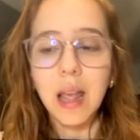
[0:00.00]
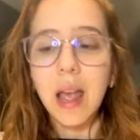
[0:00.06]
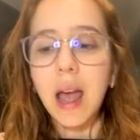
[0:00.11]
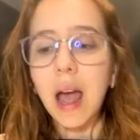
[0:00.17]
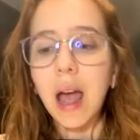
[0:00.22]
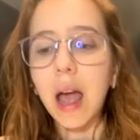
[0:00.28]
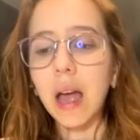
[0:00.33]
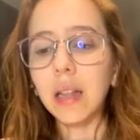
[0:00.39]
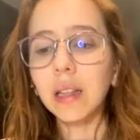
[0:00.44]

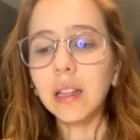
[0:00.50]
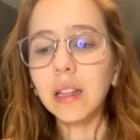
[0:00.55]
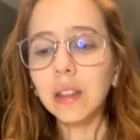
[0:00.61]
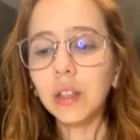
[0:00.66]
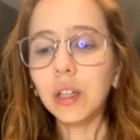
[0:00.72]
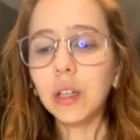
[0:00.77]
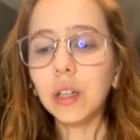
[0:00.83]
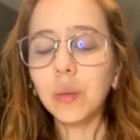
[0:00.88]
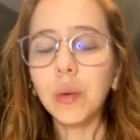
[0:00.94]
And the
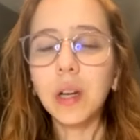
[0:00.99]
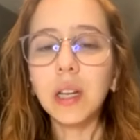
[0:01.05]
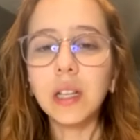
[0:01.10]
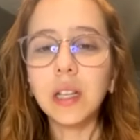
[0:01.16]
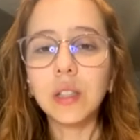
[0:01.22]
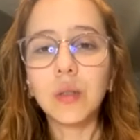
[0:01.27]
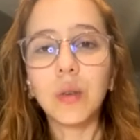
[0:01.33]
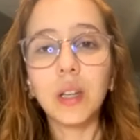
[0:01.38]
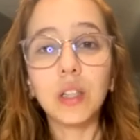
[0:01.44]
third one is
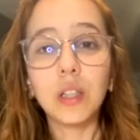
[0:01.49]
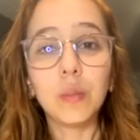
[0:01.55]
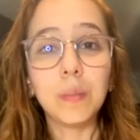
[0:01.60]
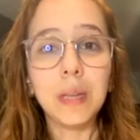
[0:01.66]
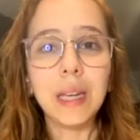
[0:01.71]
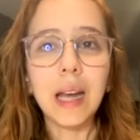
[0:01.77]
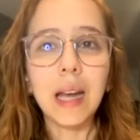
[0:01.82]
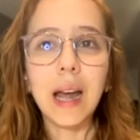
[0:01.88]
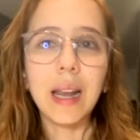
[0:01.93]
going to
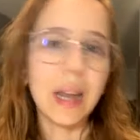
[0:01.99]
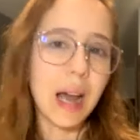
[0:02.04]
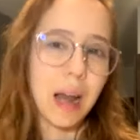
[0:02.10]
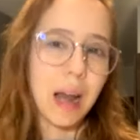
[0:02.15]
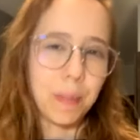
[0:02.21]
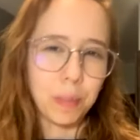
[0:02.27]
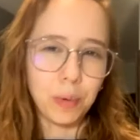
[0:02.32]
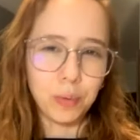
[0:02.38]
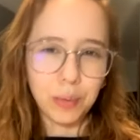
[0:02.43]
be an
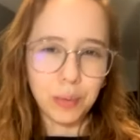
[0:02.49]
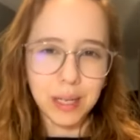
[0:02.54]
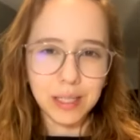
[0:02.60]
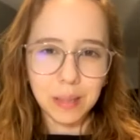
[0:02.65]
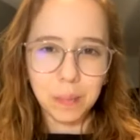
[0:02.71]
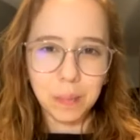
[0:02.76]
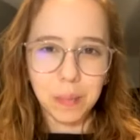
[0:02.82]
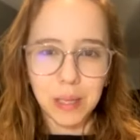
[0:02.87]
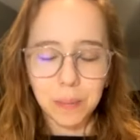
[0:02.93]
apple
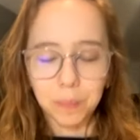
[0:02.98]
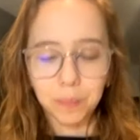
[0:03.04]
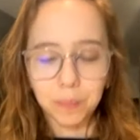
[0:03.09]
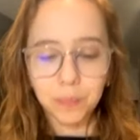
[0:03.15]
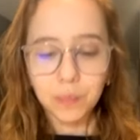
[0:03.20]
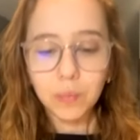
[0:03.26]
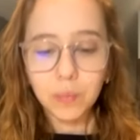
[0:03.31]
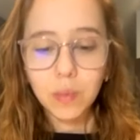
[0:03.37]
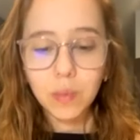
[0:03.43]
recipe.
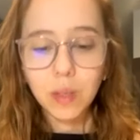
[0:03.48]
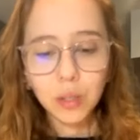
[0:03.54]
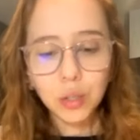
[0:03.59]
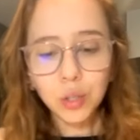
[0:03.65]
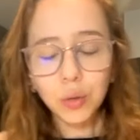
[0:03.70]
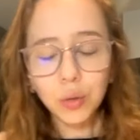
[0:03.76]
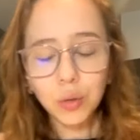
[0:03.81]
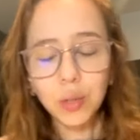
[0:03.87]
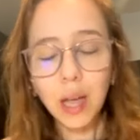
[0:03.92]

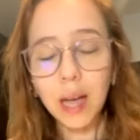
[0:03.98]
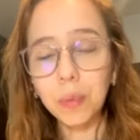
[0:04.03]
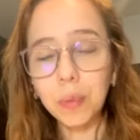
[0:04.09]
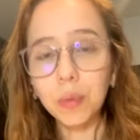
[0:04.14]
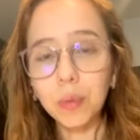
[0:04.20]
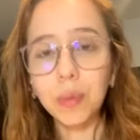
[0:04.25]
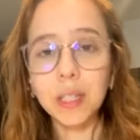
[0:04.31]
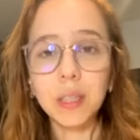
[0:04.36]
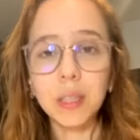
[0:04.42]
So the apple
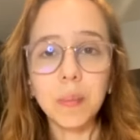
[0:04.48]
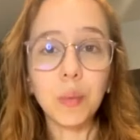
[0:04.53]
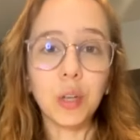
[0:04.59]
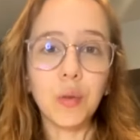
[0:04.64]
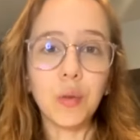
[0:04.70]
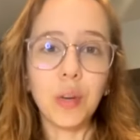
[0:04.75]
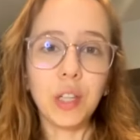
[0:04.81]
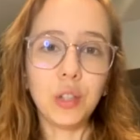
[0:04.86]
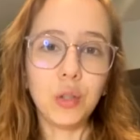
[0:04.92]
recipe, we're
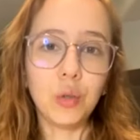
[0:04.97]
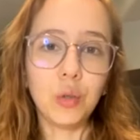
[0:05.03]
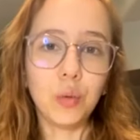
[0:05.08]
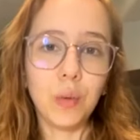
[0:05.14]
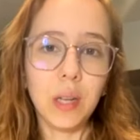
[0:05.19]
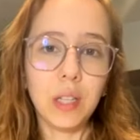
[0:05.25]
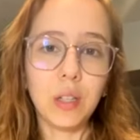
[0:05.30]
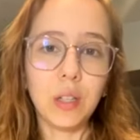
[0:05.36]
going to do it